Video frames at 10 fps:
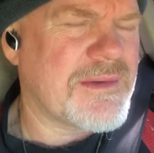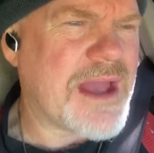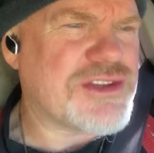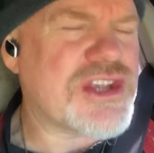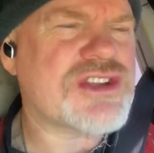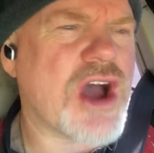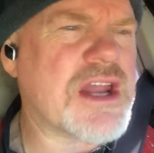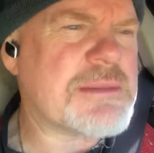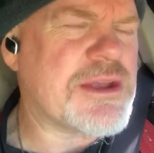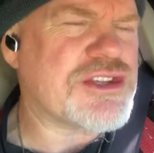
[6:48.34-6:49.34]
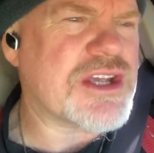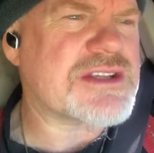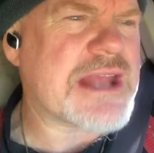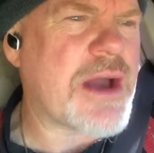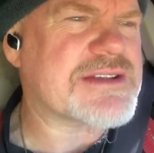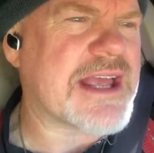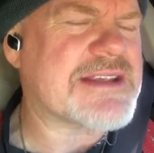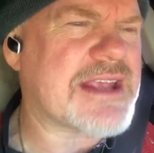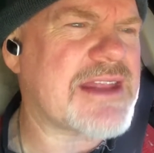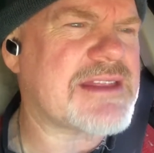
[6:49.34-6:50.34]
It just dawned on me just now as I
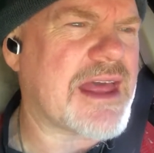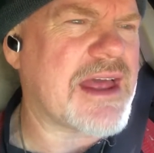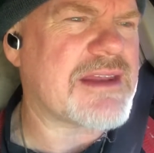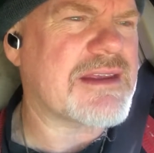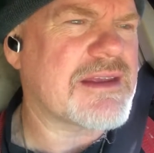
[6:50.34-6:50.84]
said that